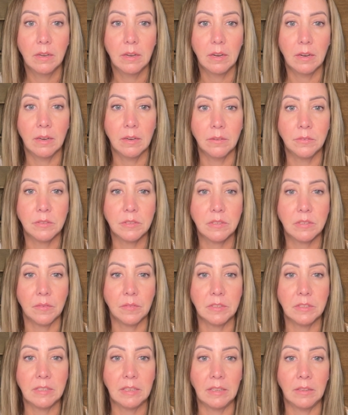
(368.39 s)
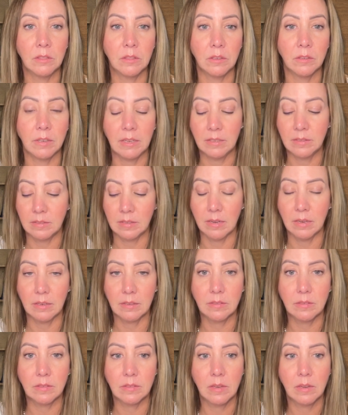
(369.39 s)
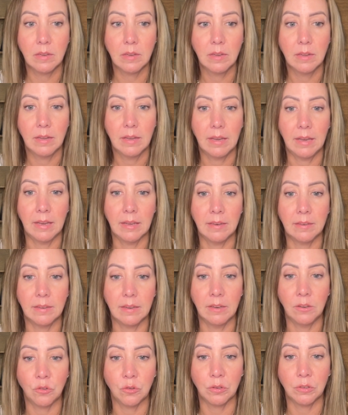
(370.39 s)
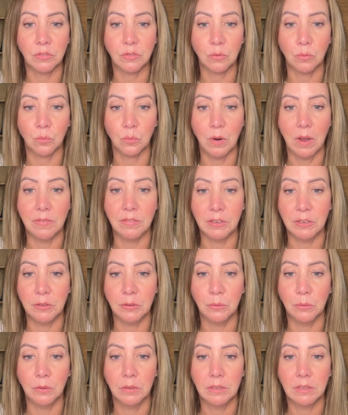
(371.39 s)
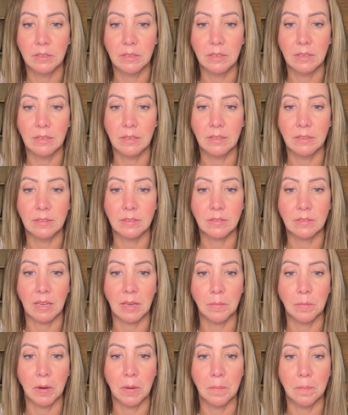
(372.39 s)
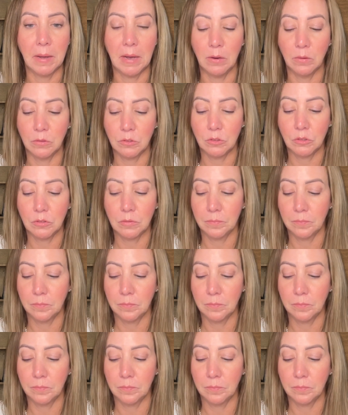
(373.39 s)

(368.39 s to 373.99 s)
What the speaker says: of $1,736 and interest revenue in the same amount.